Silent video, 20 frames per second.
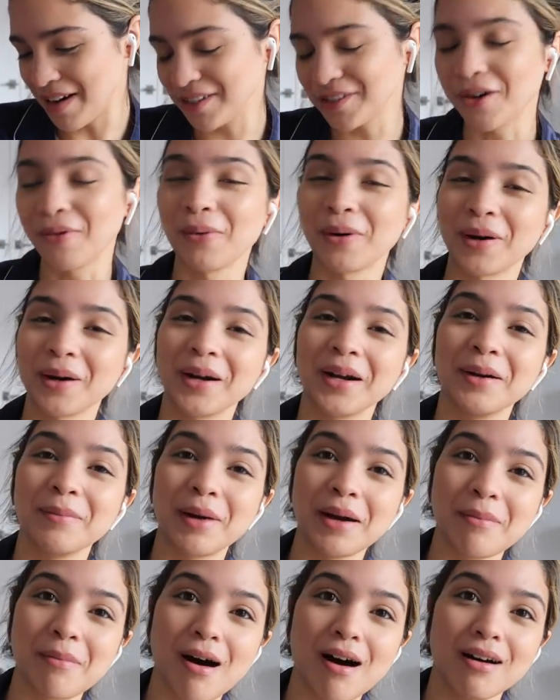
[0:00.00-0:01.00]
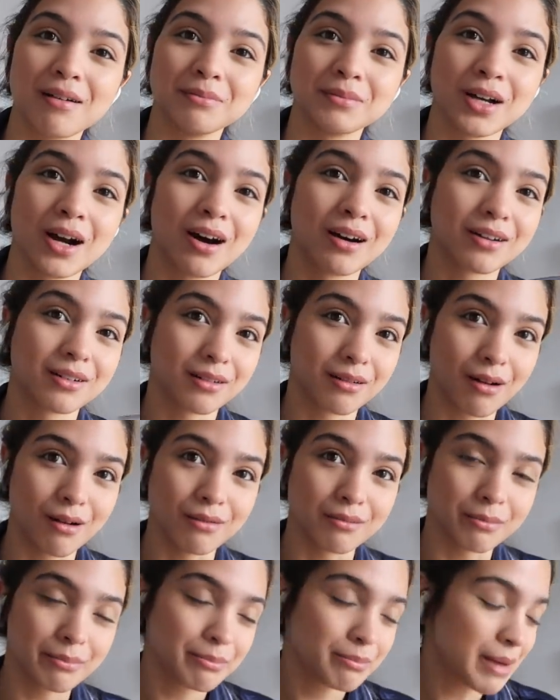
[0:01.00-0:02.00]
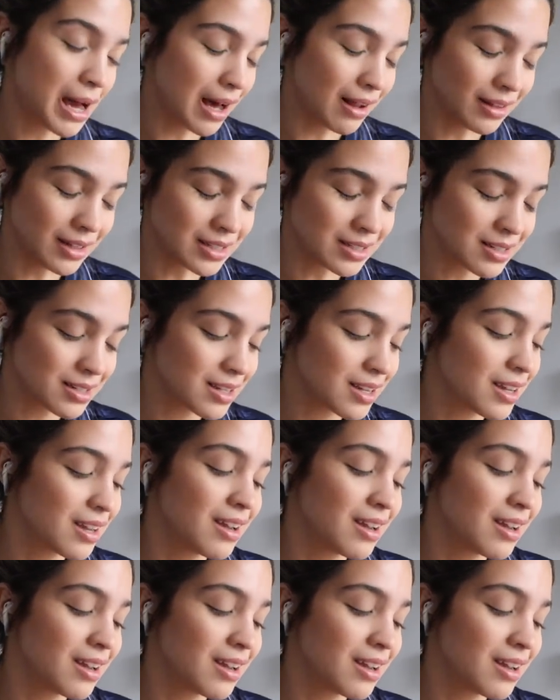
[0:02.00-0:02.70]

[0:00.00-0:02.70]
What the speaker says: Don't worry, my mom got her own palette.